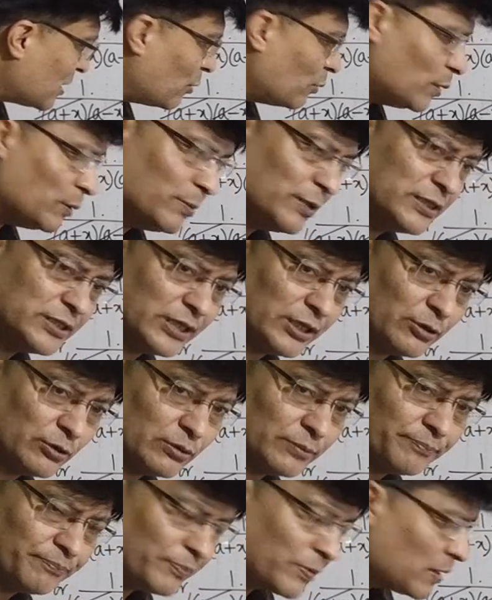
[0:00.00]
a will be
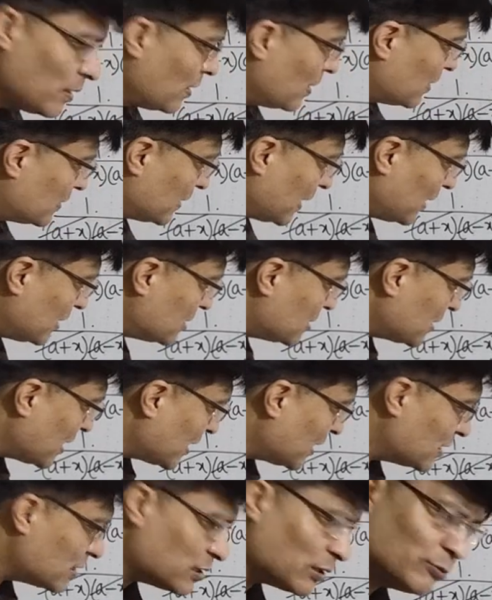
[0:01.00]
0. That is
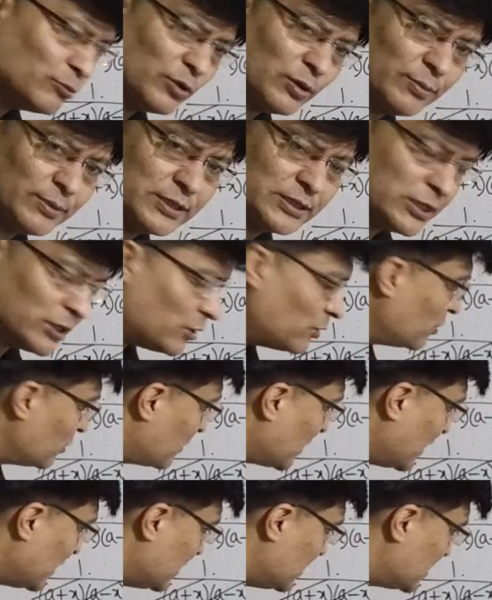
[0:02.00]
second term will be 0.
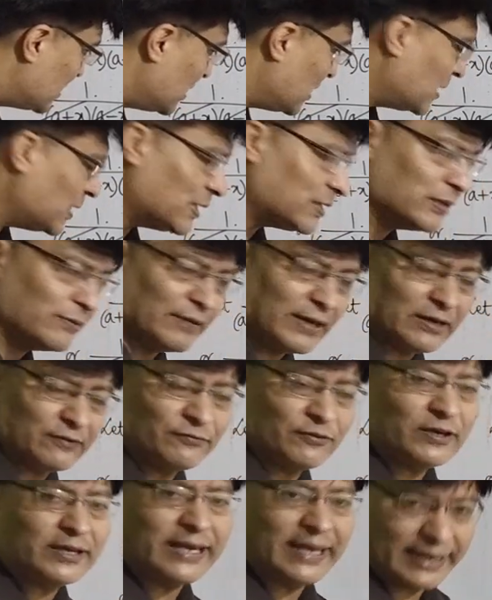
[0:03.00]
You can easily get the value
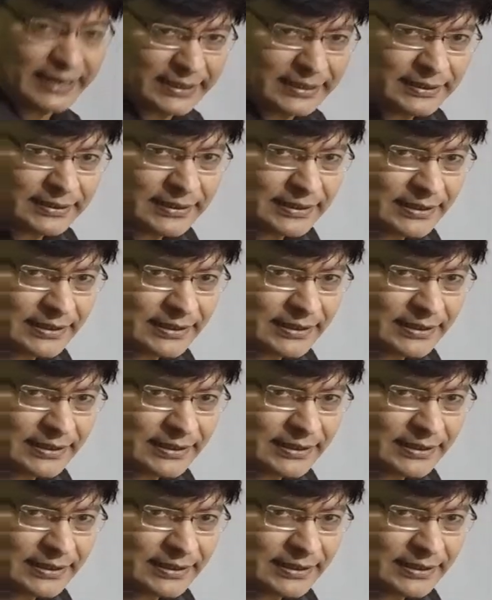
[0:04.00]
for a,